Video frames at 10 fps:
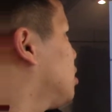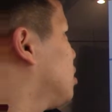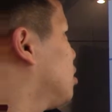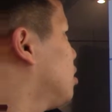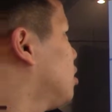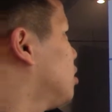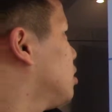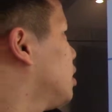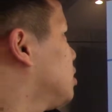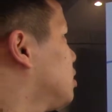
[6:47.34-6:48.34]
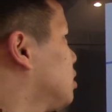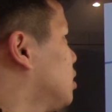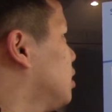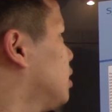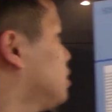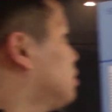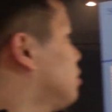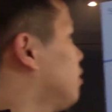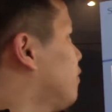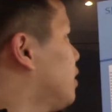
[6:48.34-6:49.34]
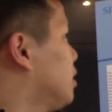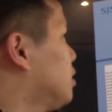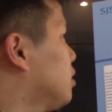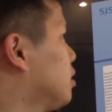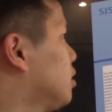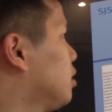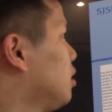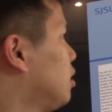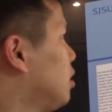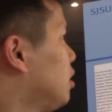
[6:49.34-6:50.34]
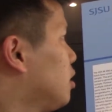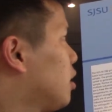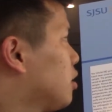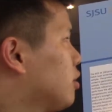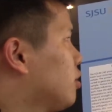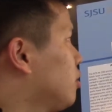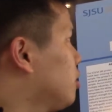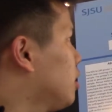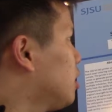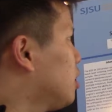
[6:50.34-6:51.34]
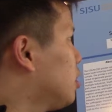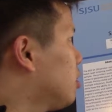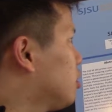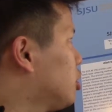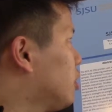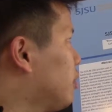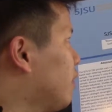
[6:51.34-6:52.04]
our SJSU advisor, Dr. Guna, our Jabil